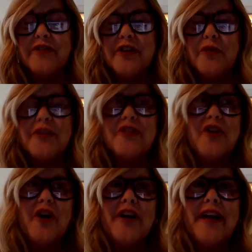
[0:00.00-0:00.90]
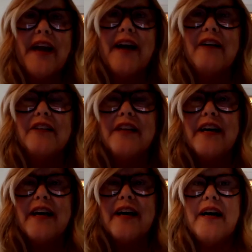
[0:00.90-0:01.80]
So we started out,
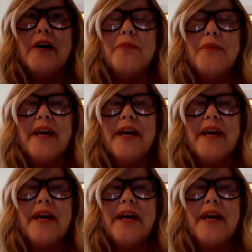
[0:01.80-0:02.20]
um,